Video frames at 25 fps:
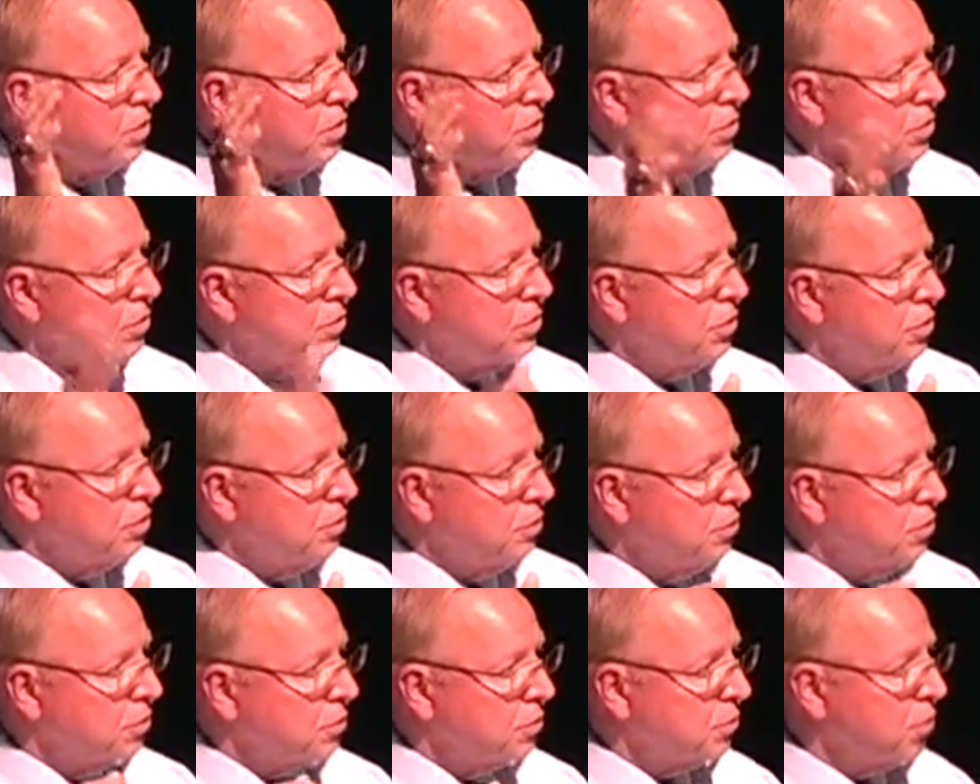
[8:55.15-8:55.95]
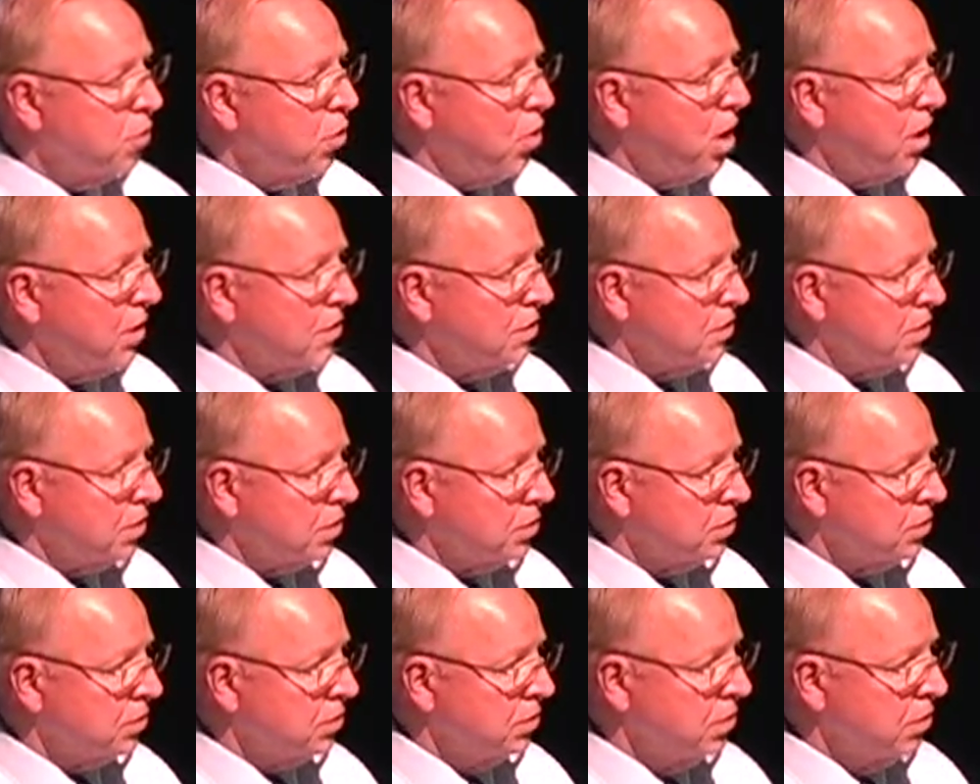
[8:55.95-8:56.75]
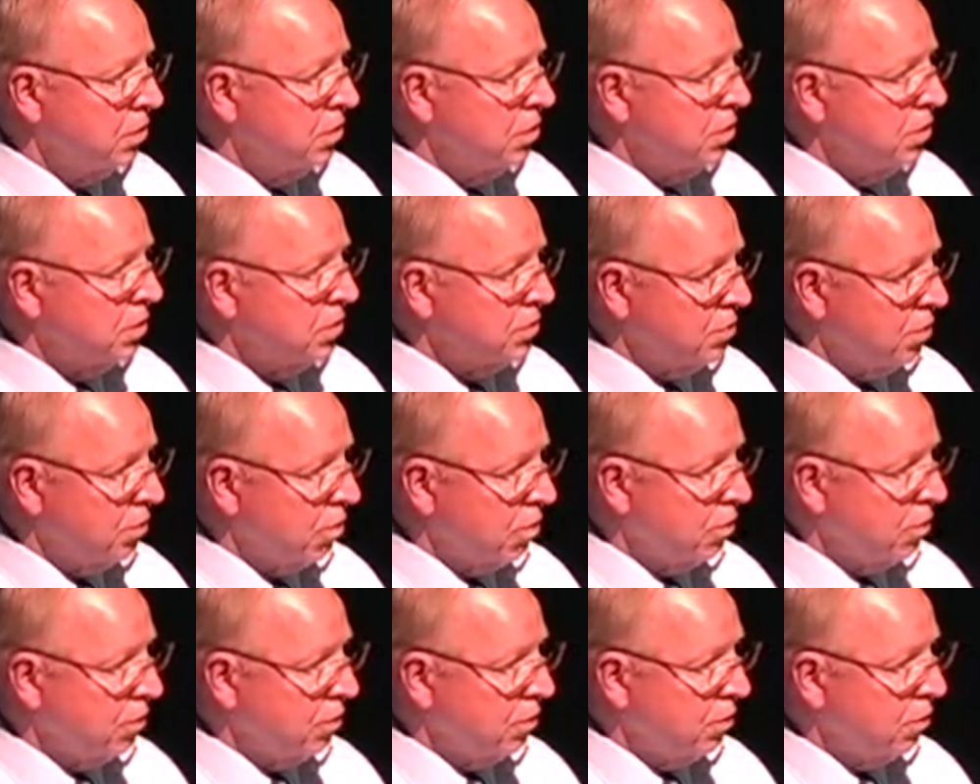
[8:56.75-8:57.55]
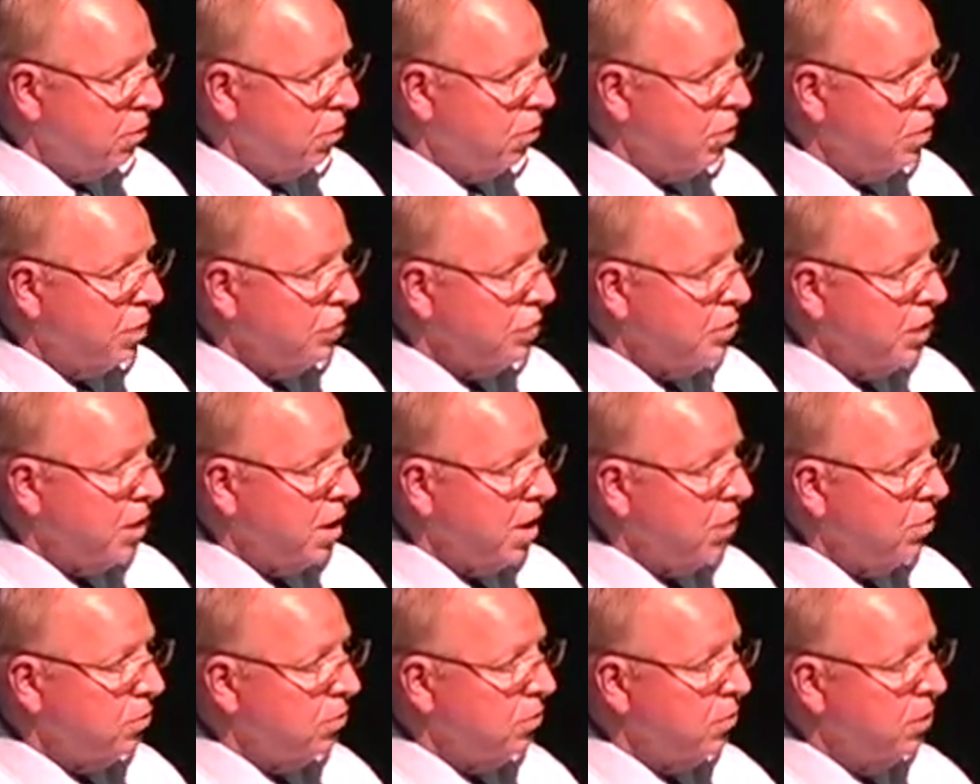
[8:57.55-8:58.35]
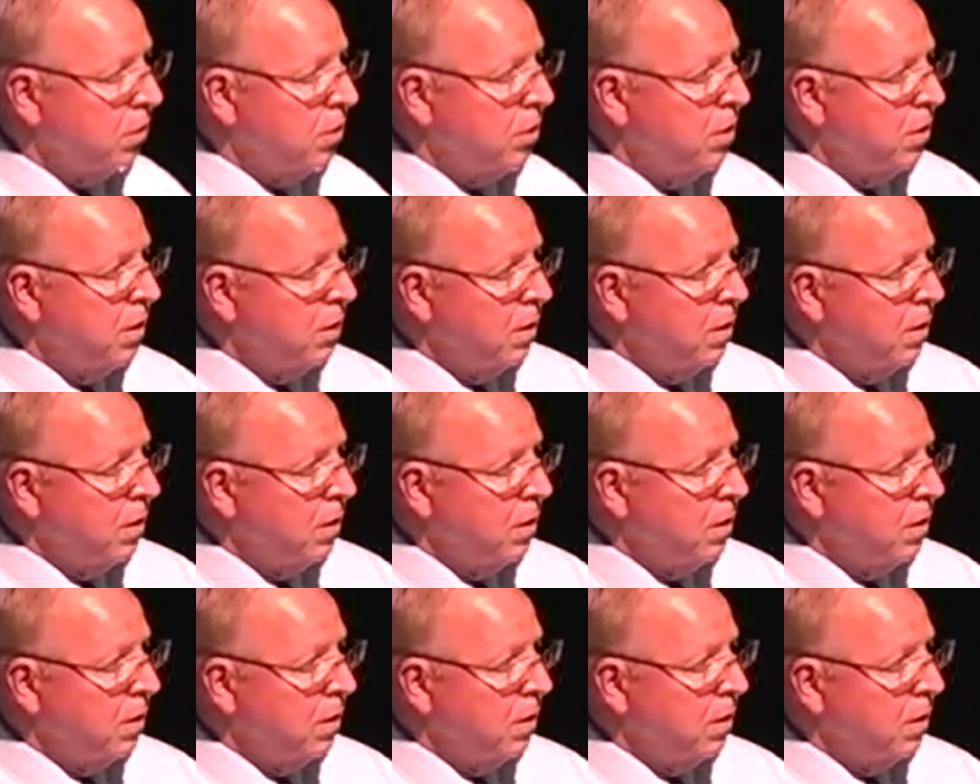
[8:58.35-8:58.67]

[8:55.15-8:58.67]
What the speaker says: continuous process, starting in early childhood.